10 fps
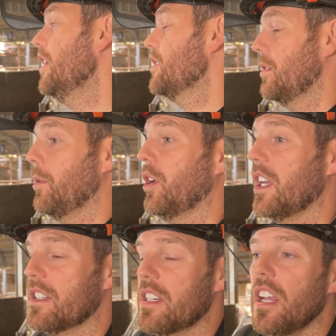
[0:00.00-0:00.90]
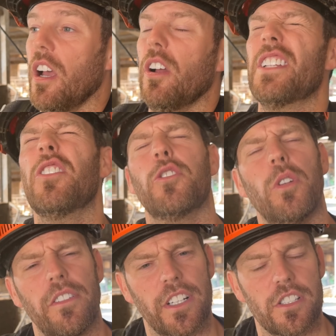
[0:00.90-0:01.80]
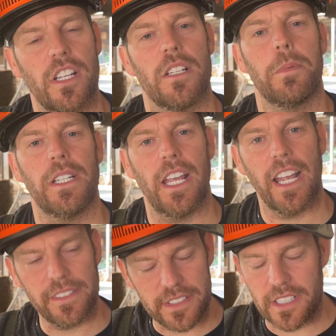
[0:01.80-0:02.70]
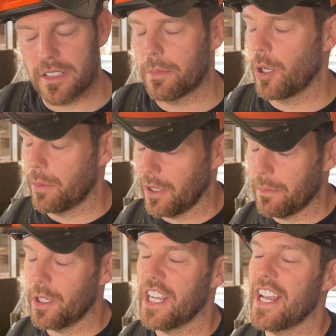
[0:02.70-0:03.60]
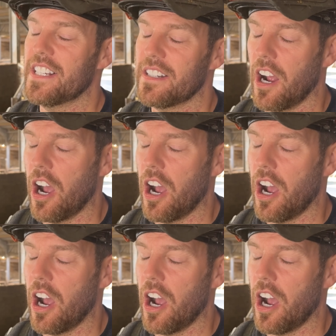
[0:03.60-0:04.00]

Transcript: So the book is, it's not totally finished, it's being edited properly, but it is